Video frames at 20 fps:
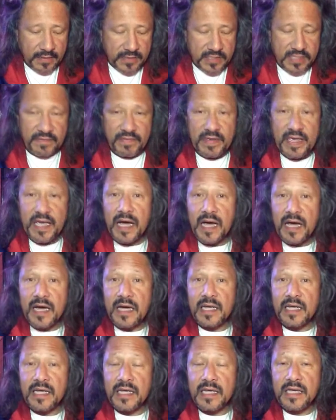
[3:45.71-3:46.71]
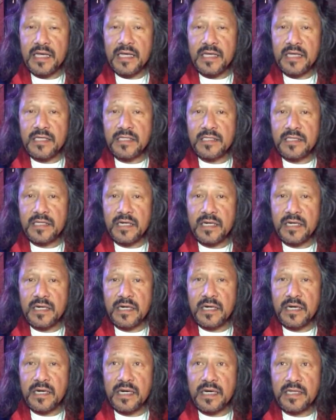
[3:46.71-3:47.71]
Sevilla is
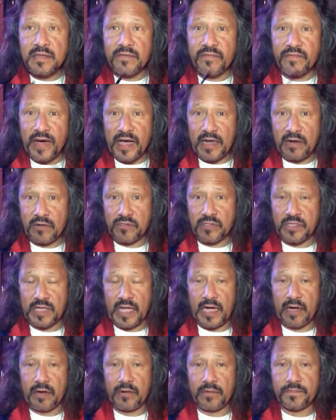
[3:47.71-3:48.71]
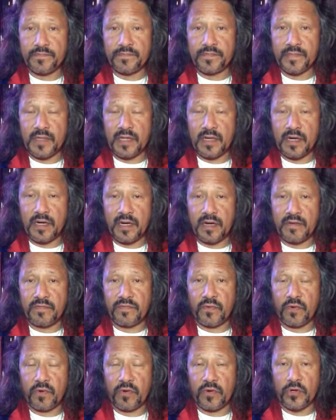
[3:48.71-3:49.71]
in the finals now
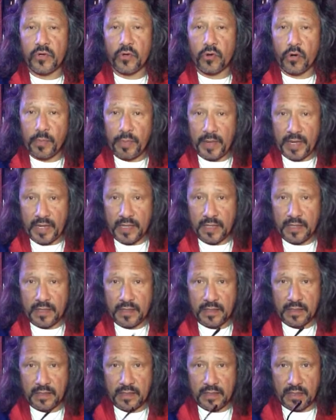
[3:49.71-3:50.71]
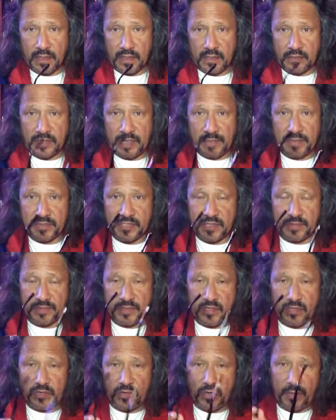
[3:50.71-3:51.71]
for Europa Championship,
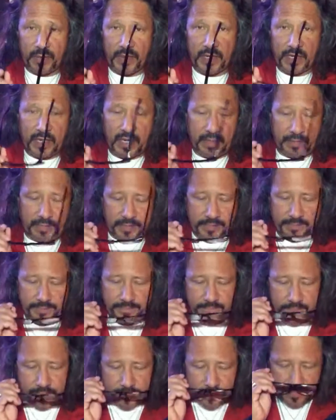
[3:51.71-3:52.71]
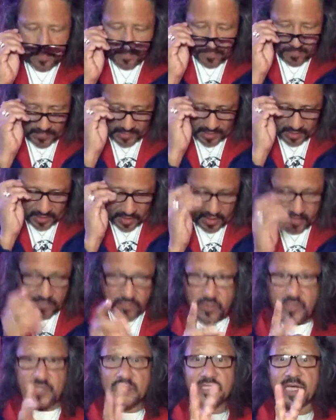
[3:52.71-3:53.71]
the Europa Cup,
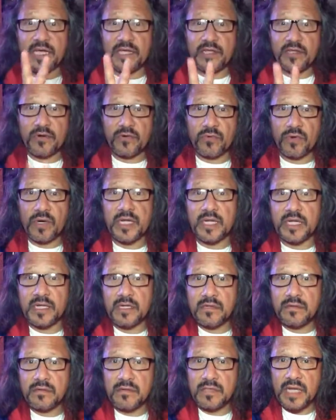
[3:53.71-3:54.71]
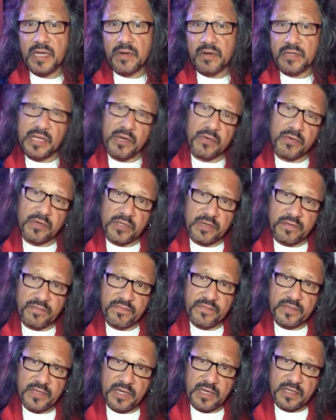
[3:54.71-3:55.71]
for the 2nd year running. They were
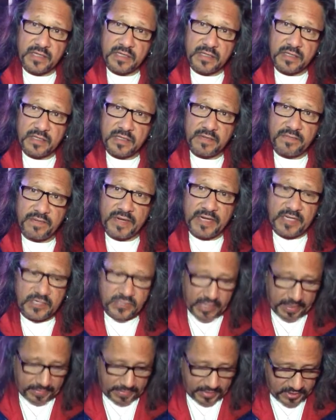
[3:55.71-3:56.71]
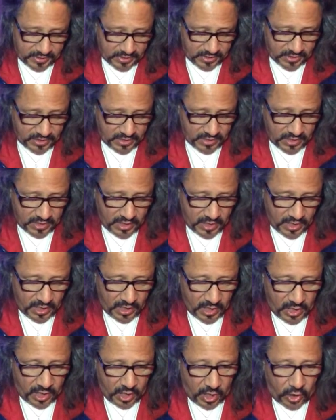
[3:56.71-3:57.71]
the defending champions.
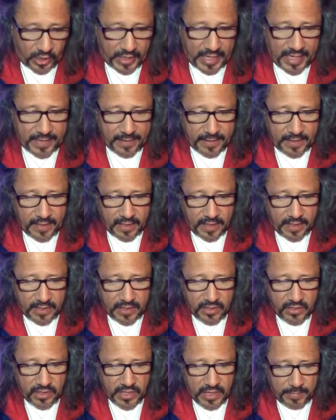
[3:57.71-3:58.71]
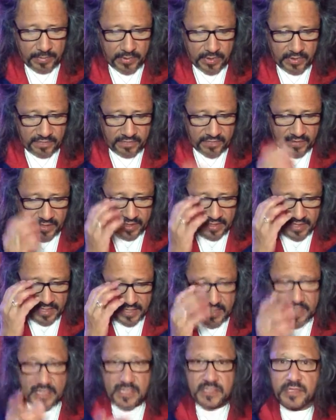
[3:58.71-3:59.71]
Okay, another couple of
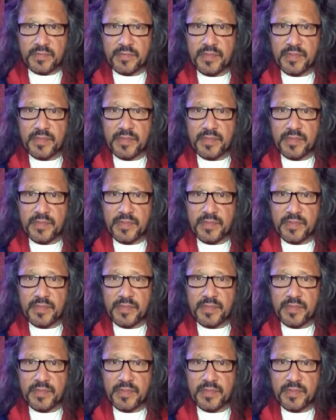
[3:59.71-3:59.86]
key things,